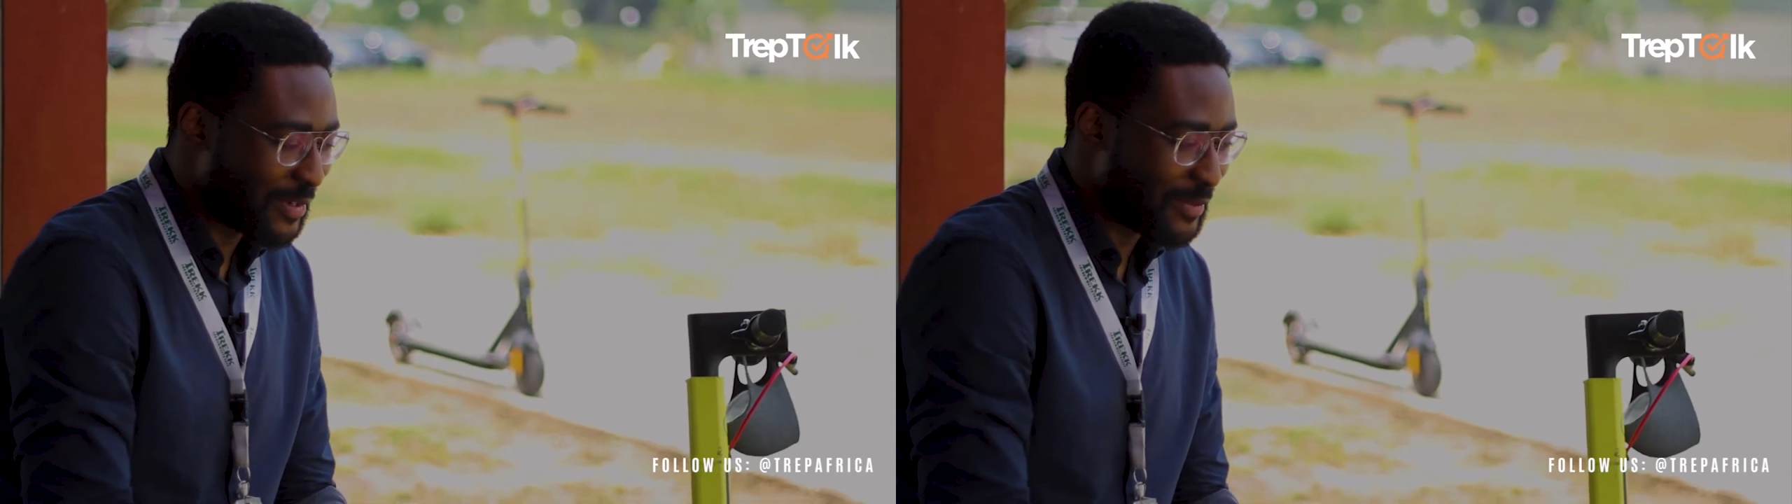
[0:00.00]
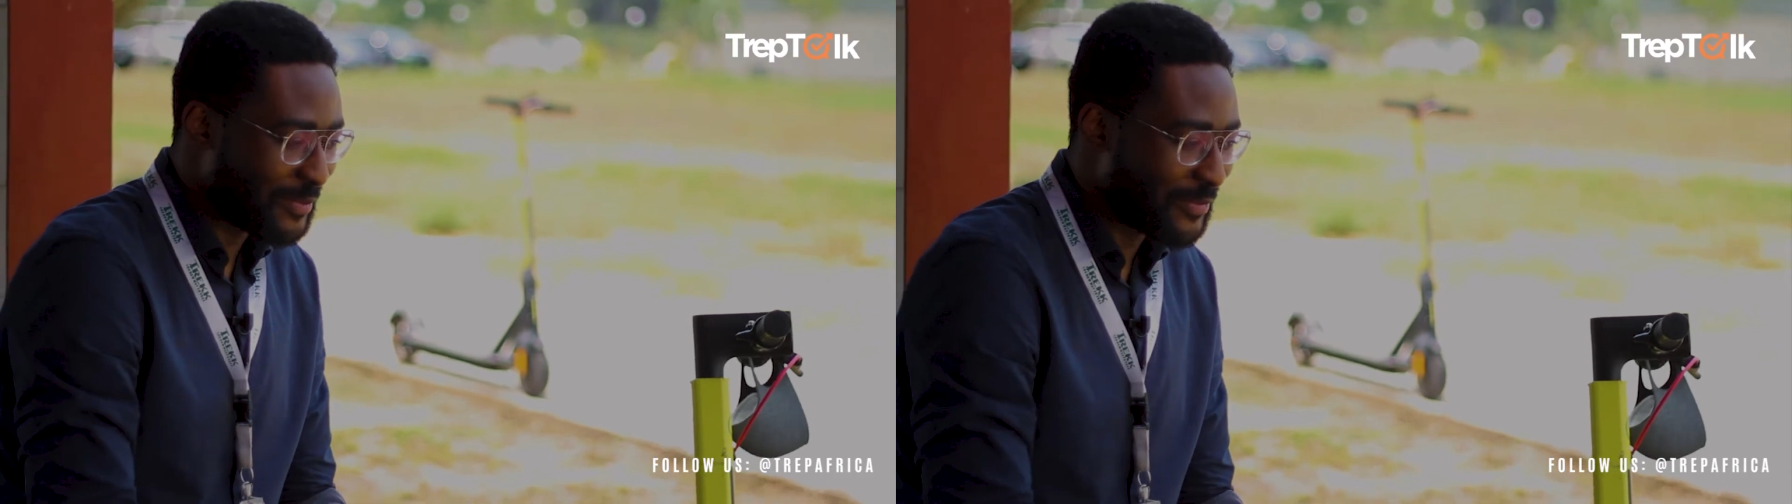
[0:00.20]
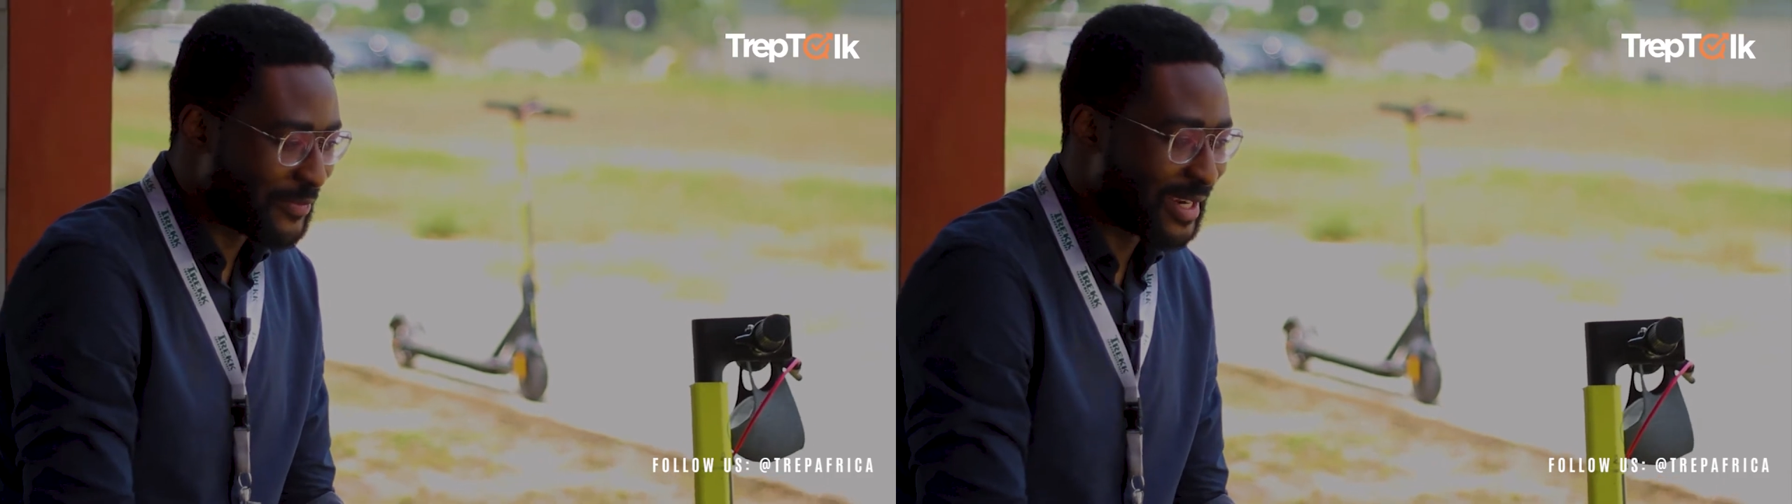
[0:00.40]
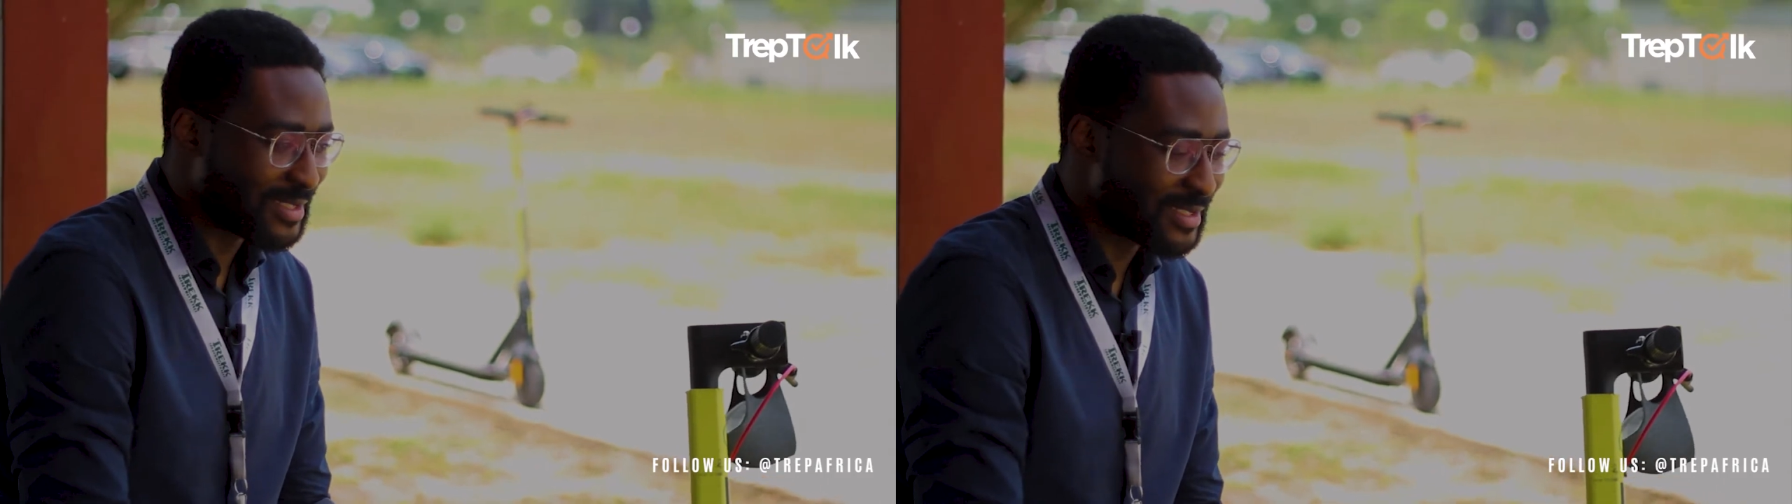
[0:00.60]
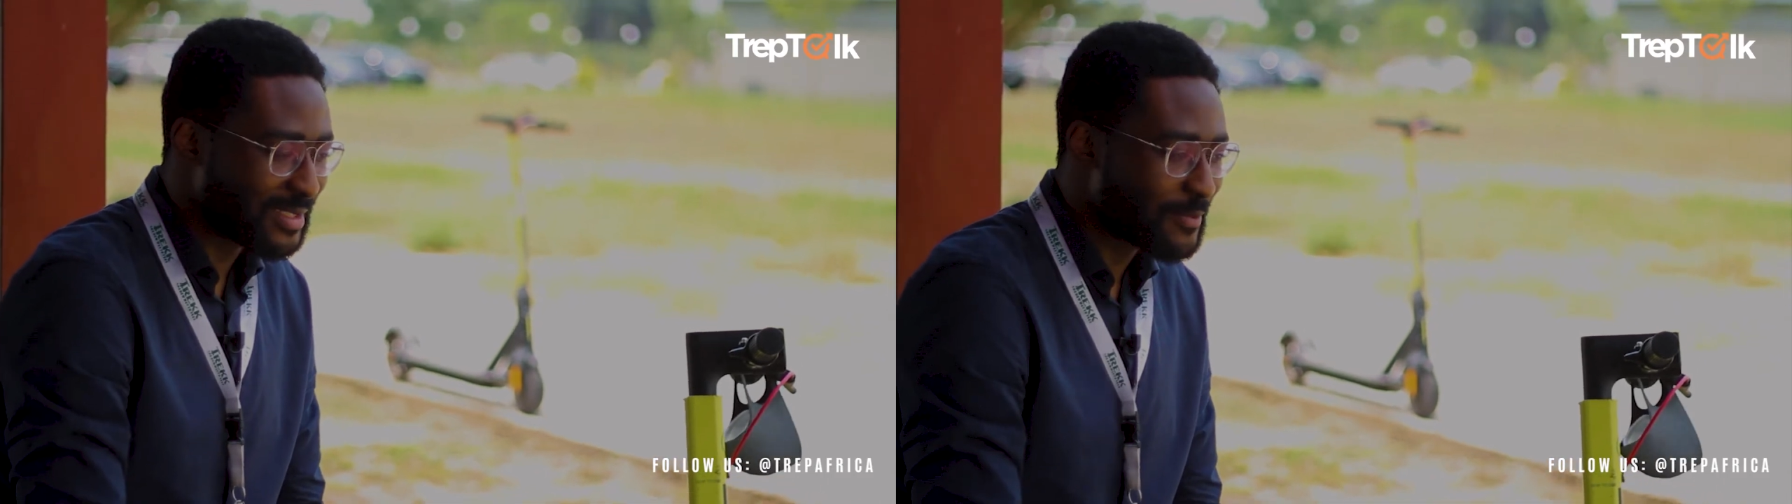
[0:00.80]
um,
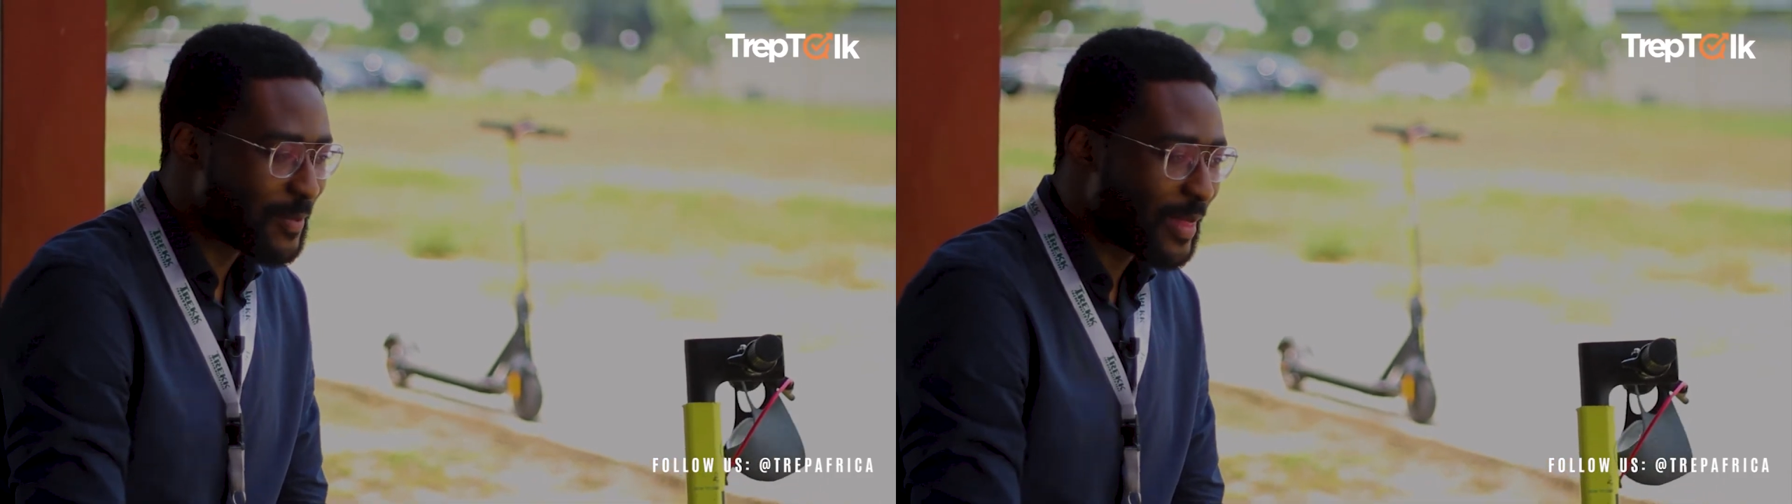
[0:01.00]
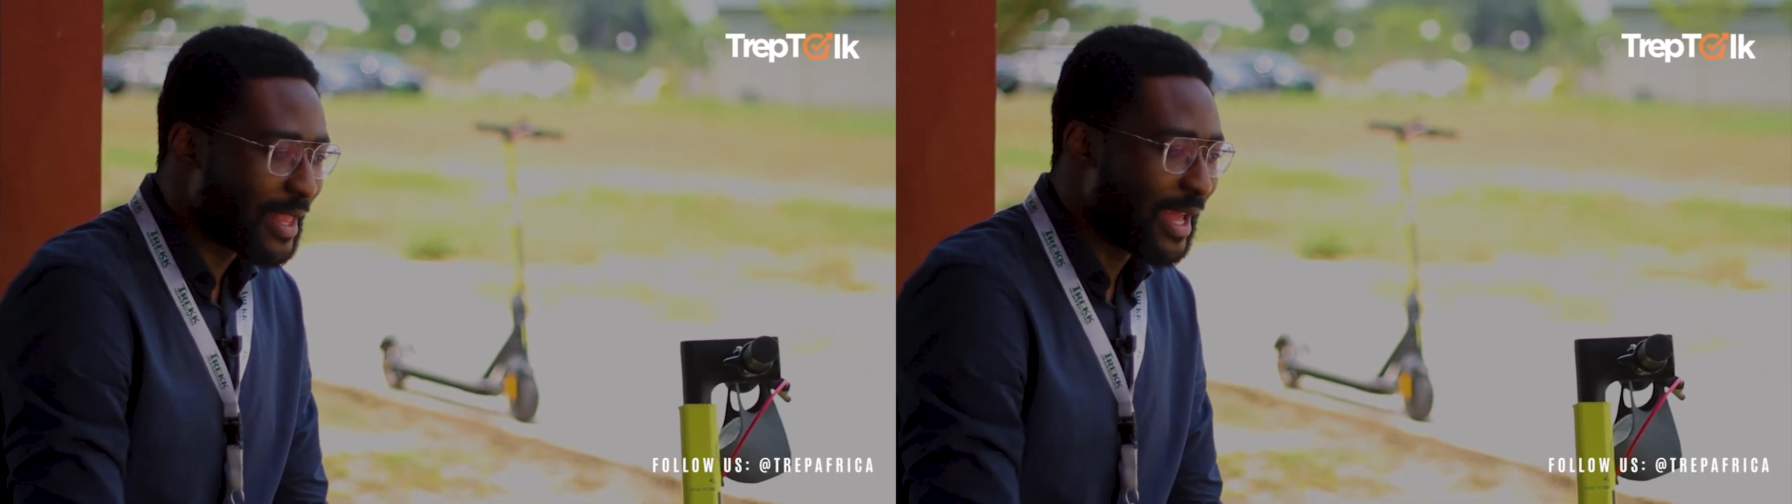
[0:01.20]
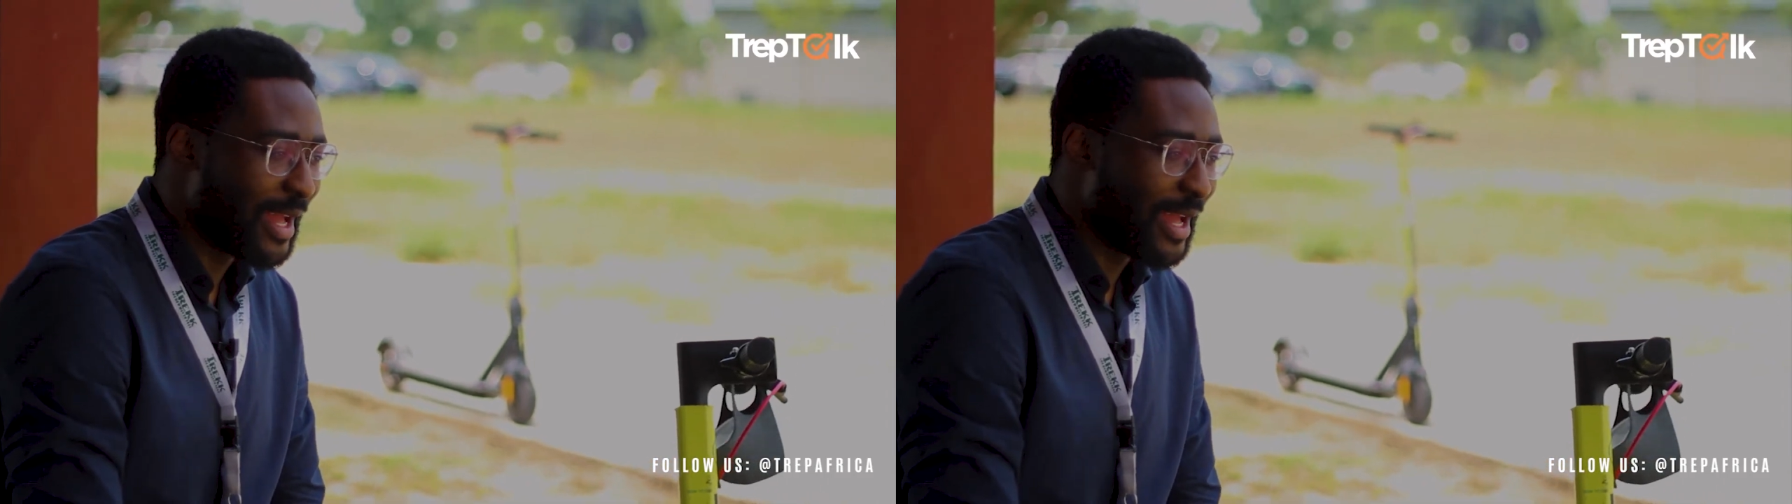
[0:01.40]
friends.